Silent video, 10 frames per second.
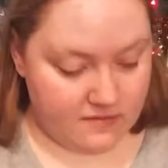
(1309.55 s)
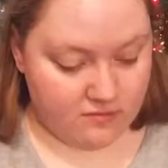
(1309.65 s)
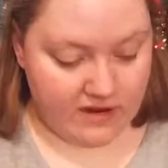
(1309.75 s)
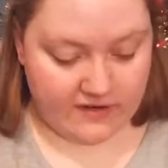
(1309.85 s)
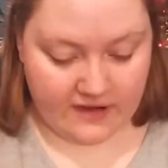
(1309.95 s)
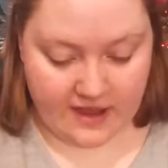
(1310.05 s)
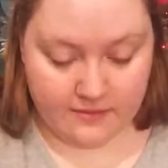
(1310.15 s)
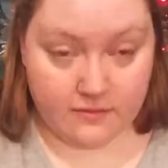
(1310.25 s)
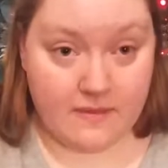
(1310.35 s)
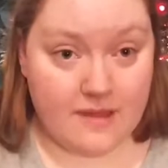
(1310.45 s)
which I
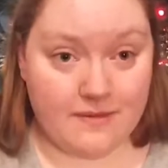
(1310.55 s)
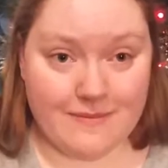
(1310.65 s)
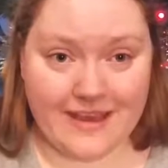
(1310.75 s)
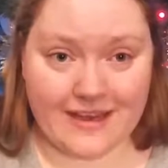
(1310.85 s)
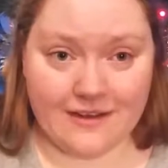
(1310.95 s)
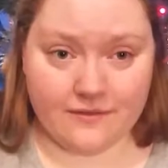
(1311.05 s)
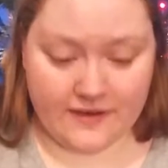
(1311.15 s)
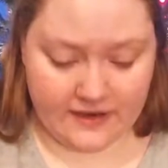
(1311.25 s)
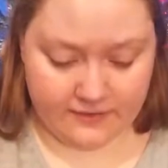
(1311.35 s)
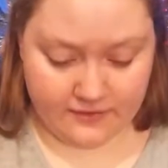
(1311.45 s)
will maybe make a little
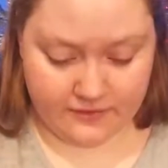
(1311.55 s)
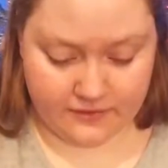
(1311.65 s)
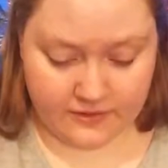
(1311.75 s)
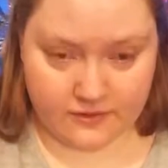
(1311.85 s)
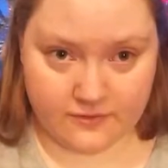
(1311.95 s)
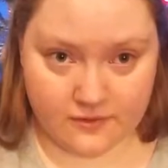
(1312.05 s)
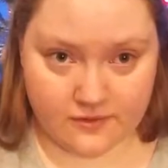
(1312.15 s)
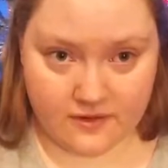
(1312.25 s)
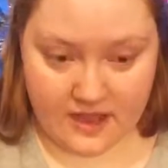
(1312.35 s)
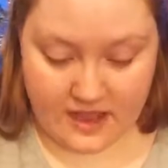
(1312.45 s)
video tutorial for